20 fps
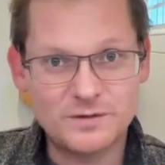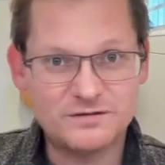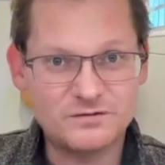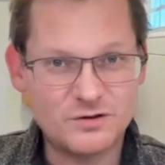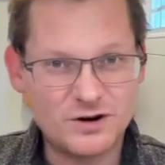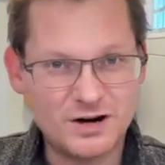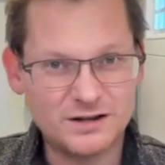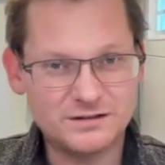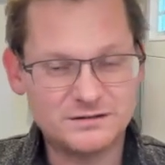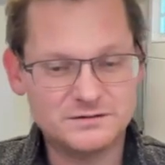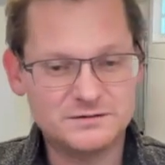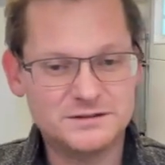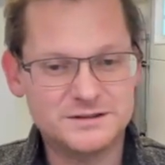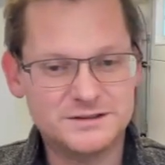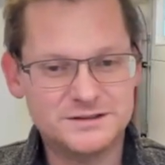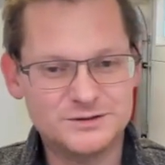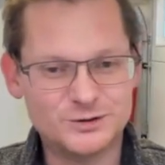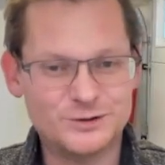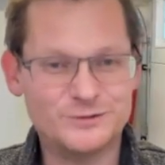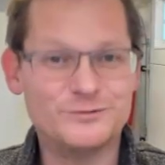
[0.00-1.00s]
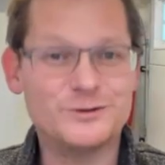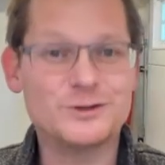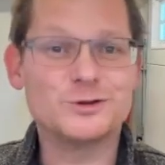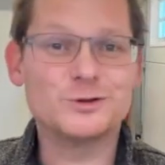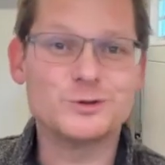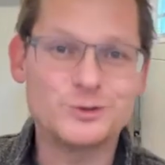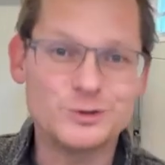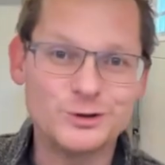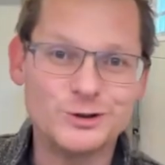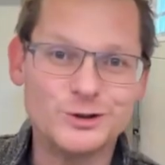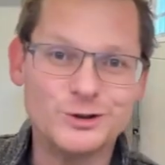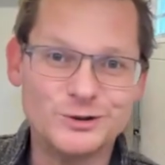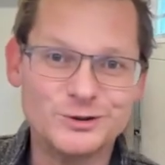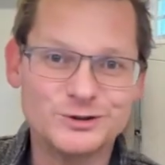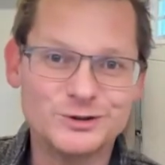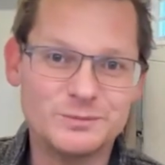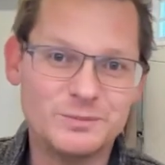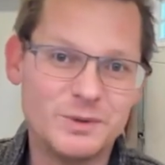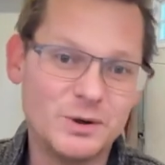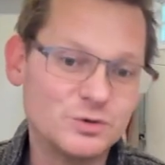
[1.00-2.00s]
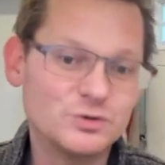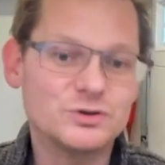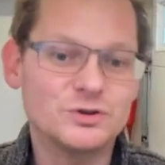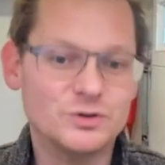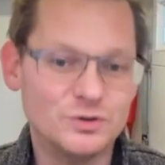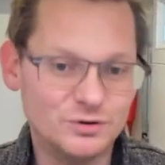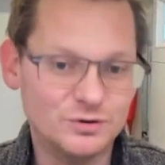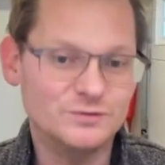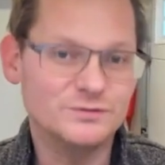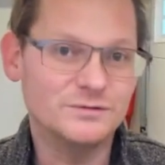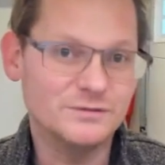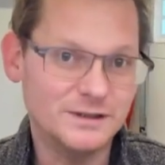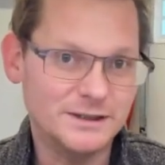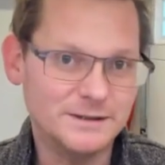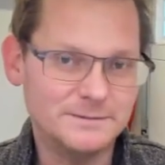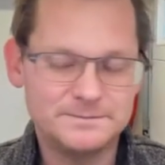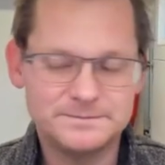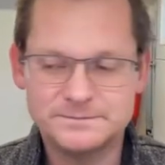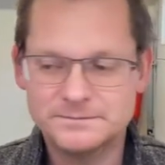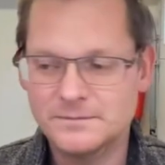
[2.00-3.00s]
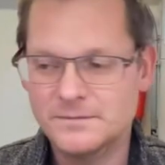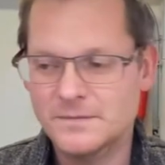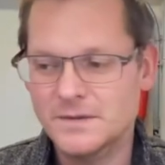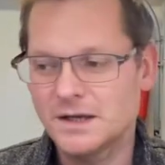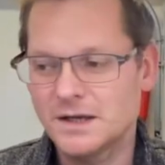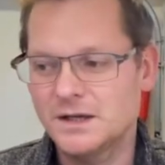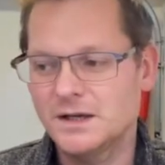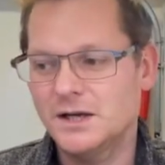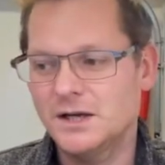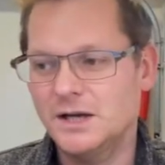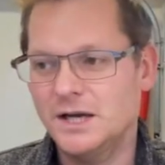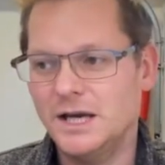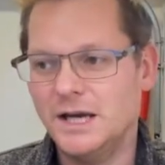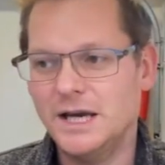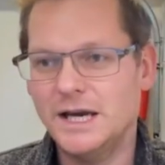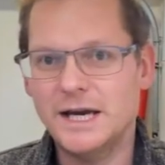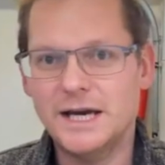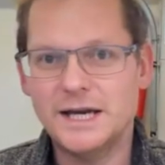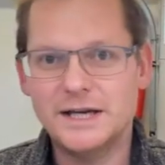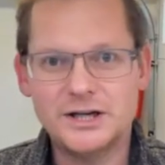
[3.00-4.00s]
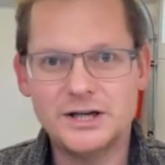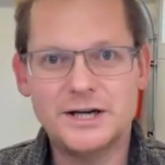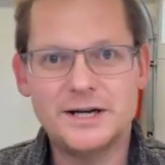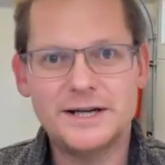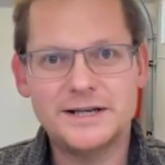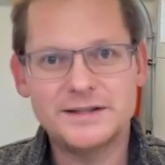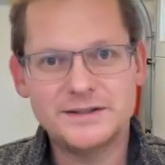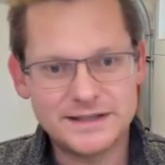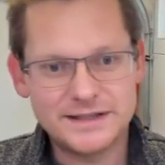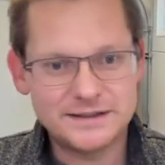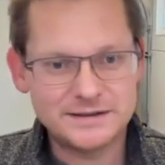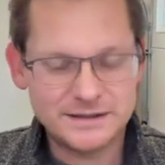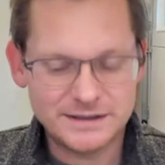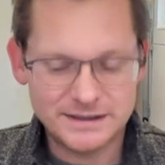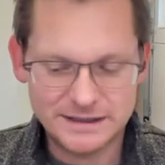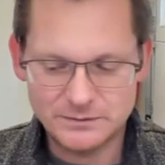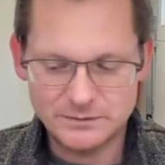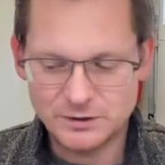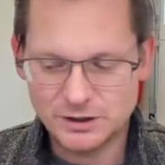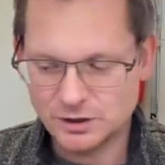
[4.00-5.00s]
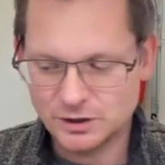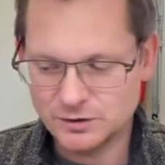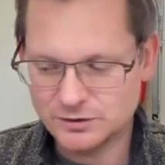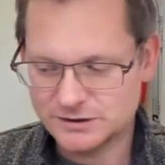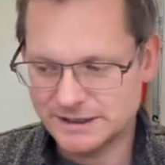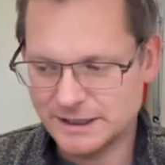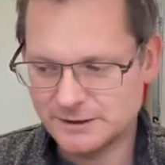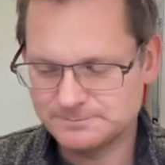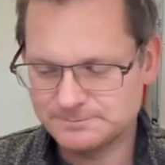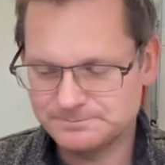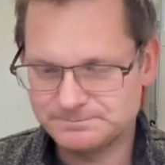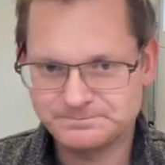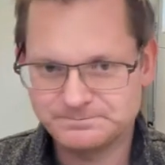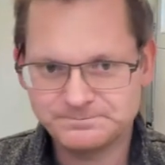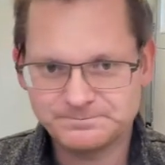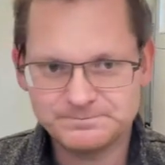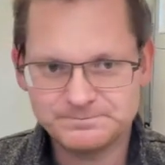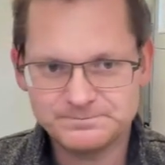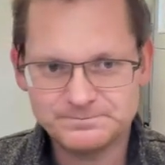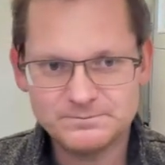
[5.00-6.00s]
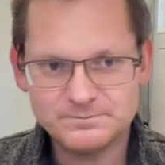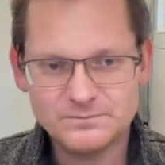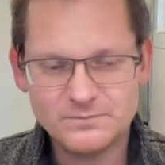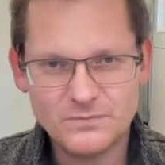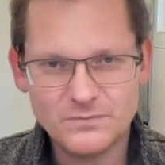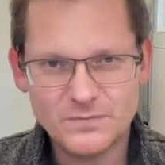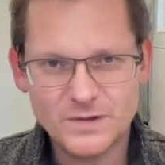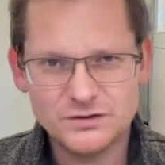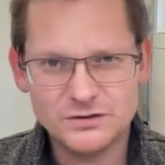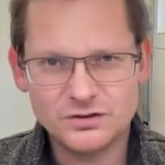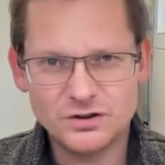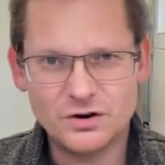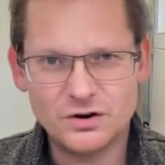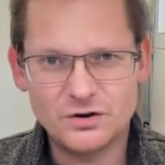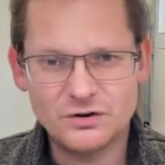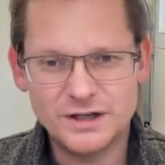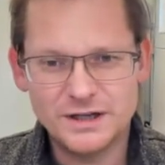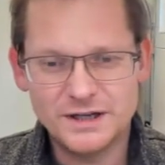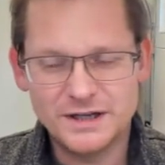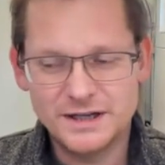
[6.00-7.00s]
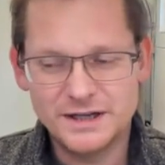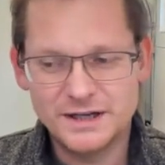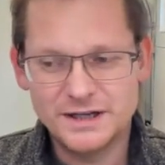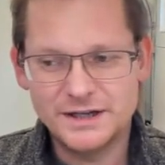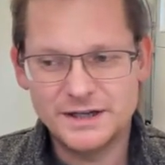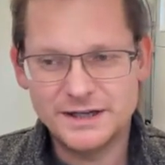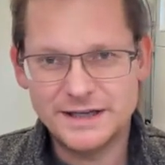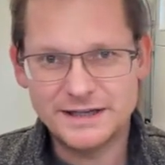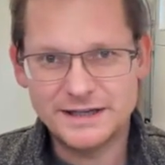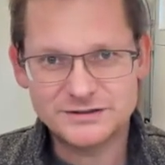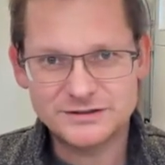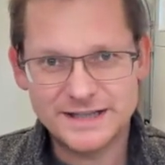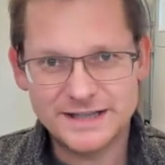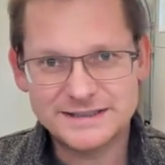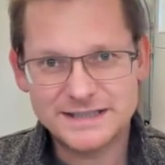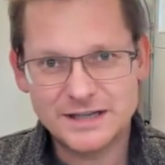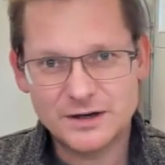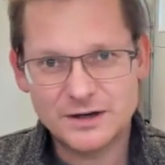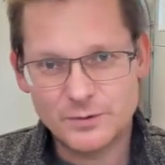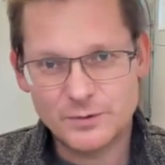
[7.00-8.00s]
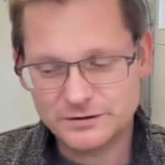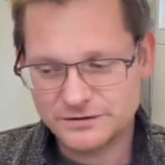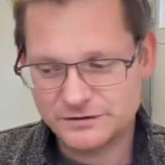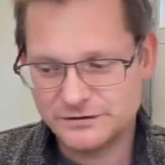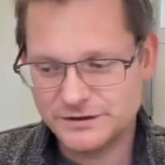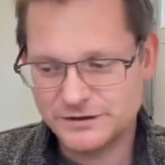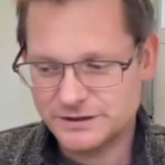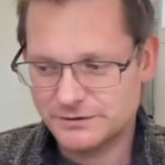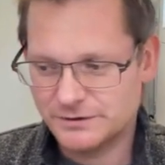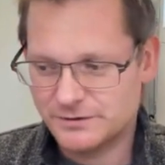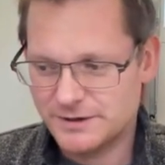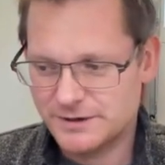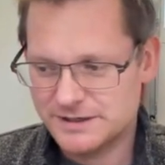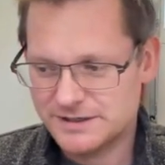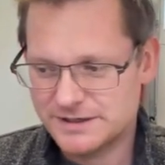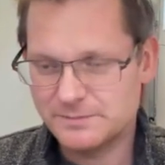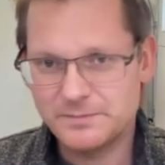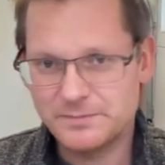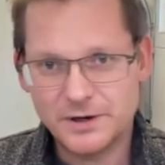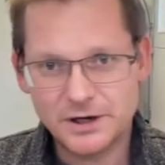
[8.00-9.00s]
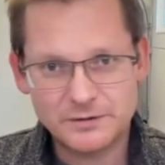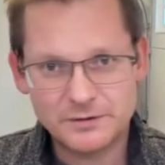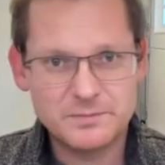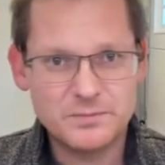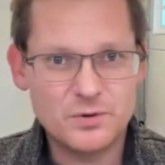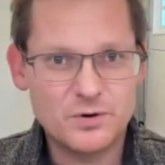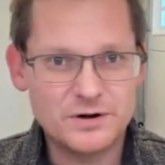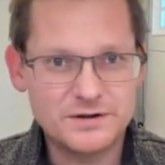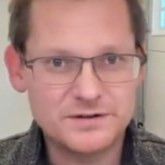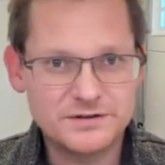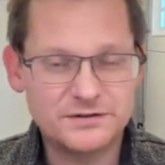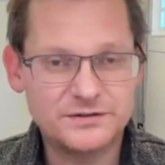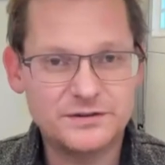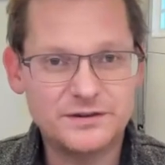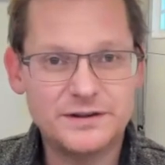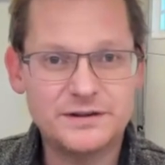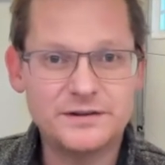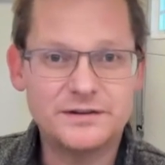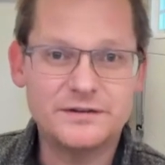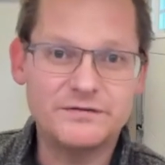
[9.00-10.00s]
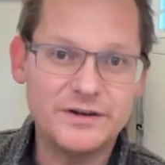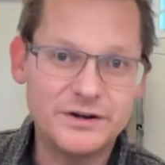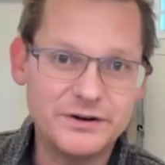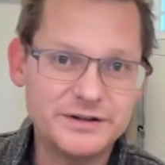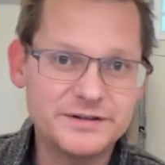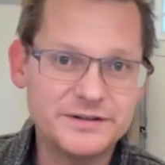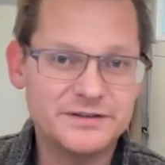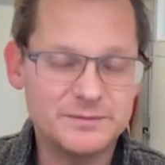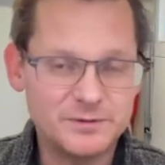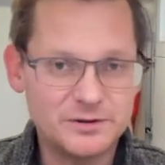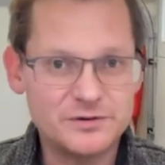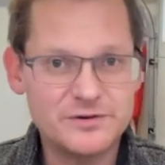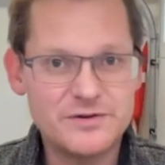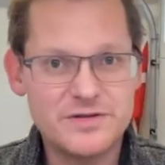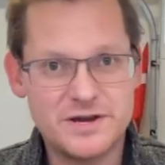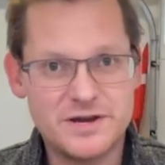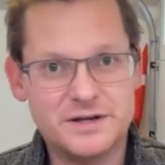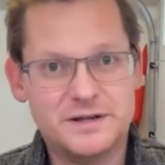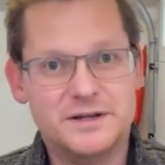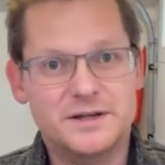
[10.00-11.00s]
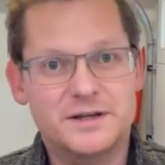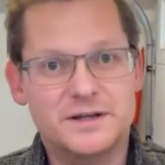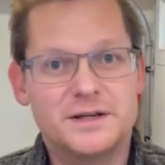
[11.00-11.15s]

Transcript: of what sort of Visual Studio is supposed to do, right? And uh, and then and then we close it down. So yeah, so that's how it works for feature requests and bug reports is is a very similar thing.